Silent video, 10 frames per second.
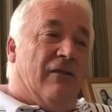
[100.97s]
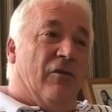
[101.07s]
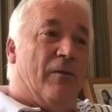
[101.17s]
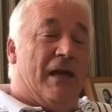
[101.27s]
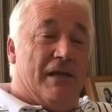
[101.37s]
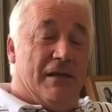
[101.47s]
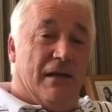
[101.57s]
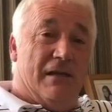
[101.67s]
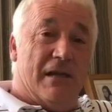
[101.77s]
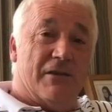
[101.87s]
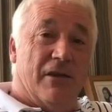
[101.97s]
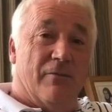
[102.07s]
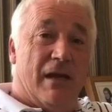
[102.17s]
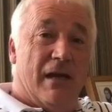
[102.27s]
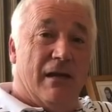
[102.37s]
for basically sat on
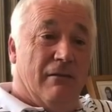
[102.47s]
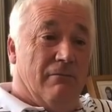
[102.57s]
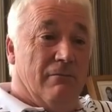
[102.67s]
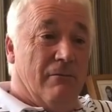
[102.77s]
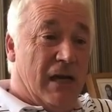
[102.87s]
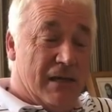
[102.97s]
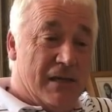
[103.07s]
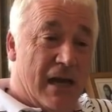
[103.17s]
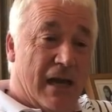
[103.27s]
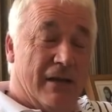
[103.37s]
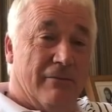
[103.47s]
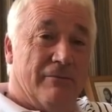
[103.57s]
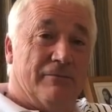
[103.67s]
my backside.